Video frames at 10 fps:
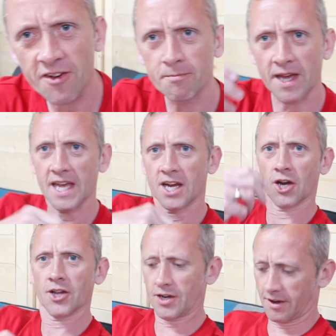me
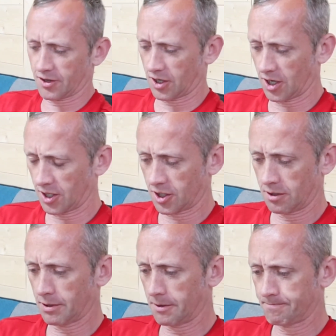encounter after encounter,
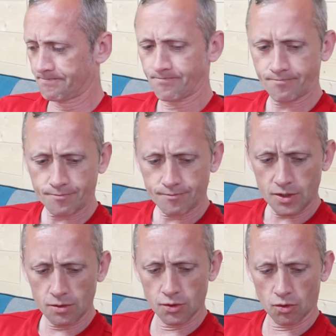but
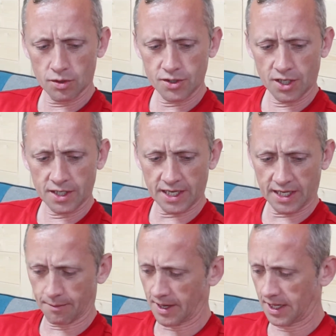with the ones there, I didn't
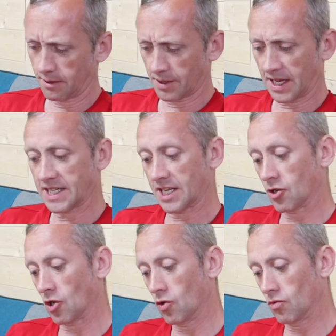give any, but he did
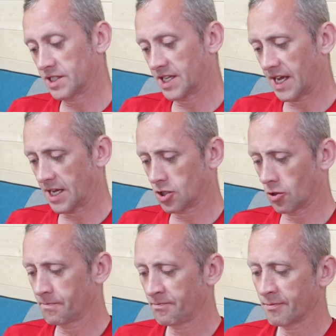do loads today.
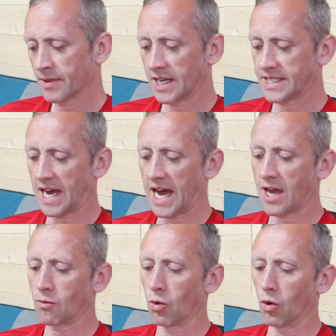So
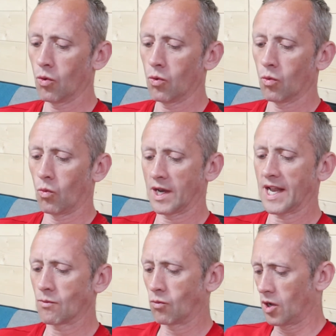Tai Wo
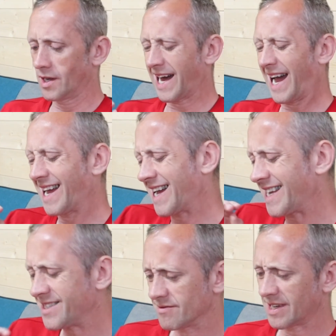191, it
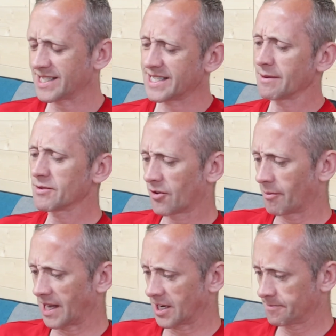seems
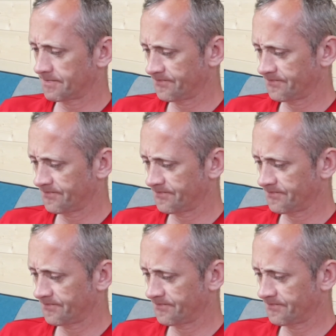familiar,